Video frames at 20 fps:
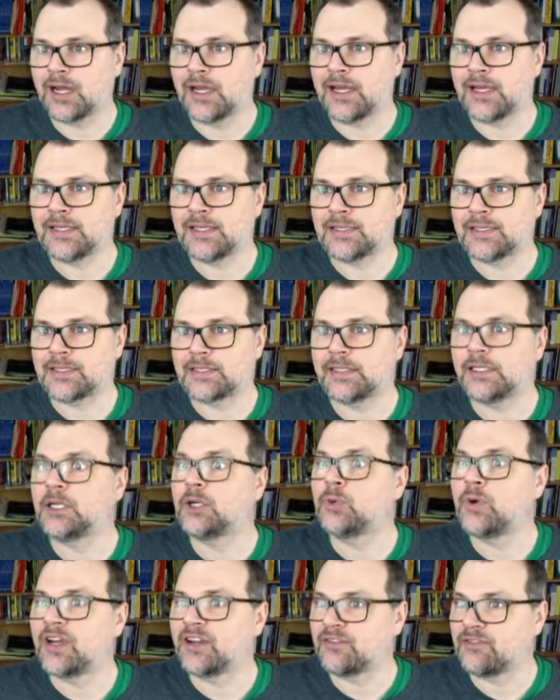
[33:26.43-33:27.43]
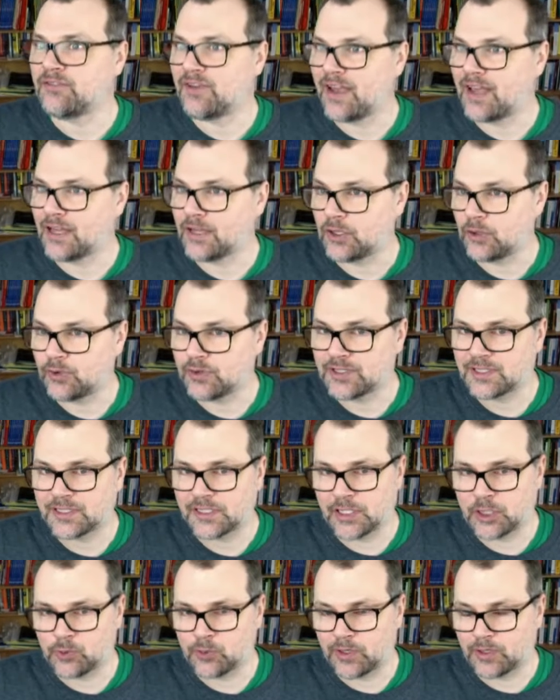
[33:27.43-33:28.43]
a silhouette value, a
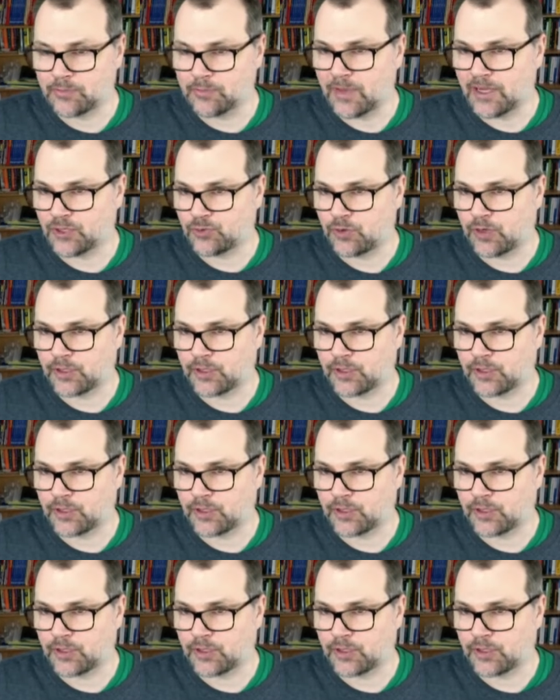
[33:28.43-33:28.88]
silhouette metric.